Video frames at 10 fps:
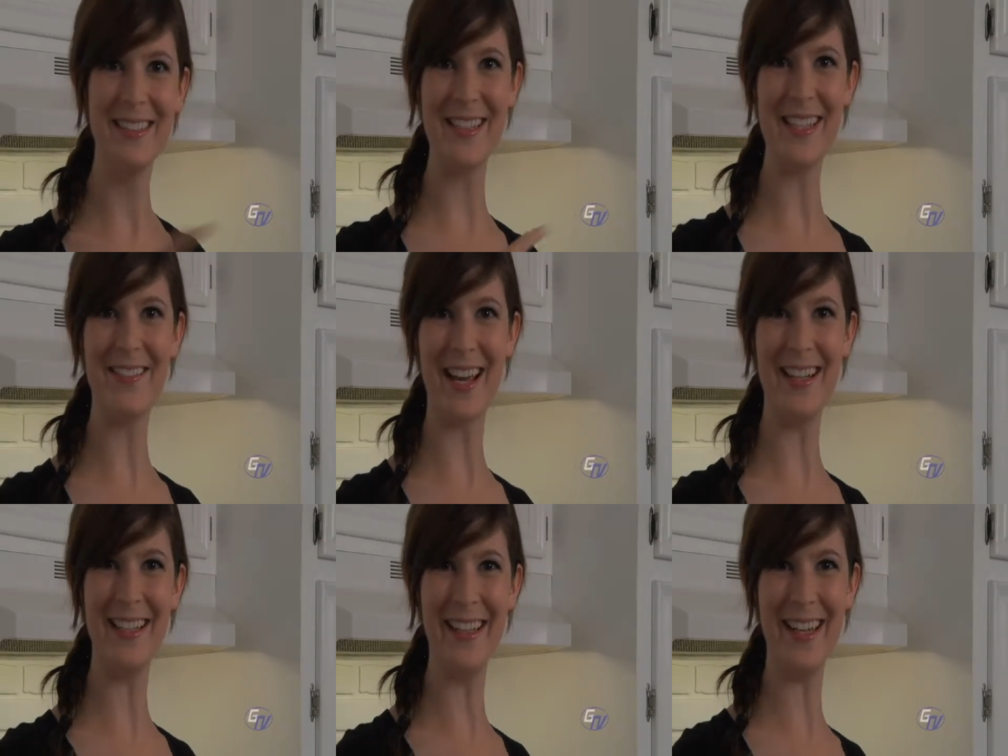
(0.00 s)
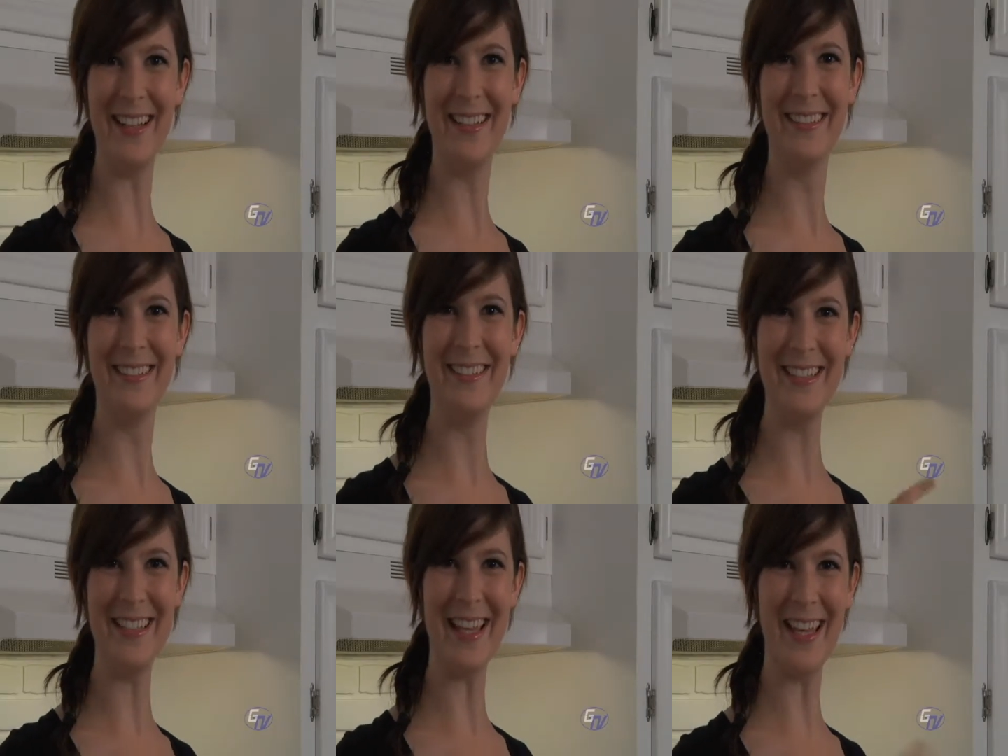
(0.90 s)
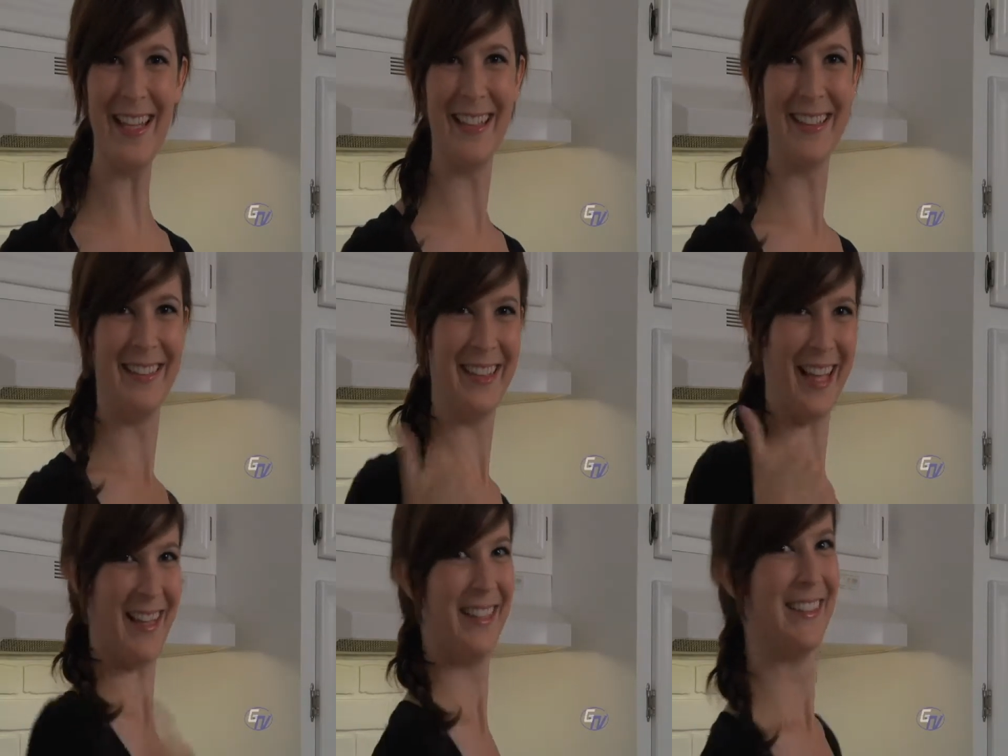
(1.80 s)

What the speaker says: You see what I did there? Yeah.